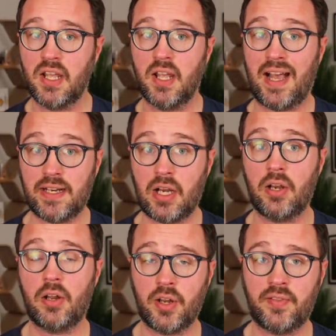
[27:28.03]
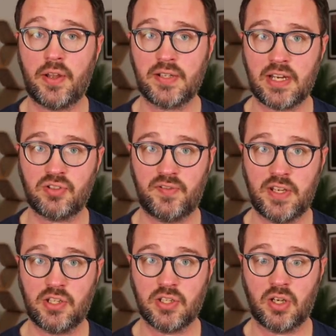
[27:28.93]
had a lot of those extra
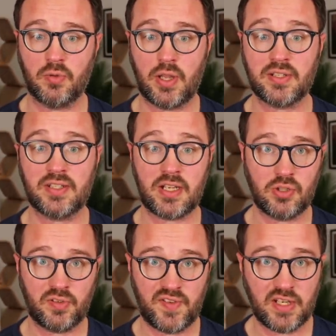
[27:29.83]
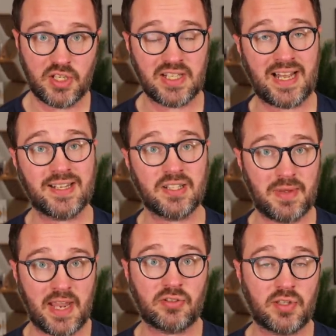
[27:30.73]
features on, those essential features and some
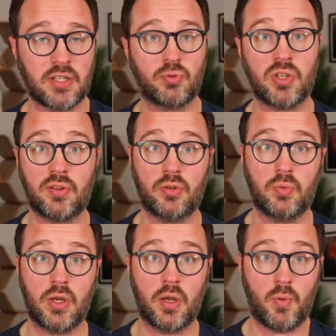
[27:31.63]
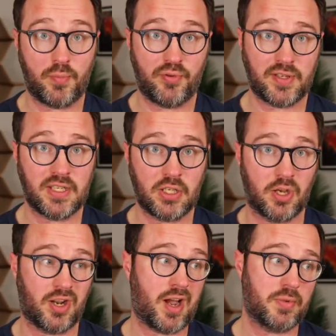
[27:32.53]
extra things which I thought were, were pretty good.
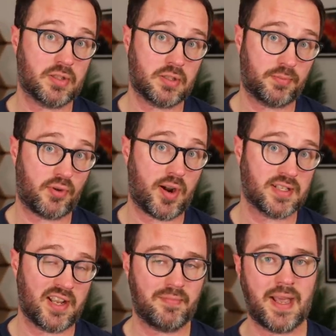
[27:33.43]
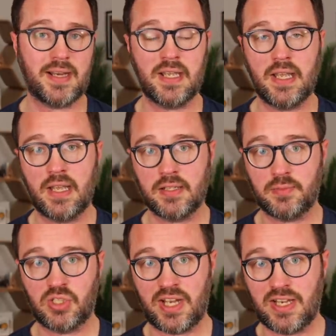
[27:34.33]
I was surprised. They have made some
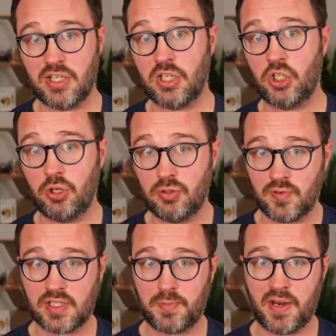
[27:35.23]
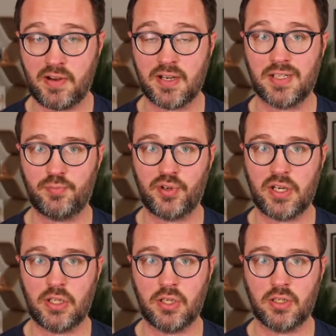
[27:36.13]
changes. The user experience is pretty
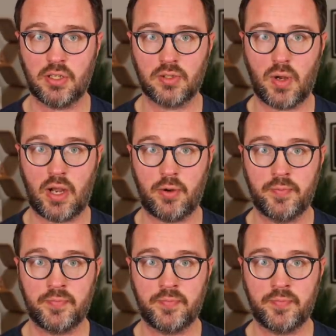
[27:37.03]
good as well.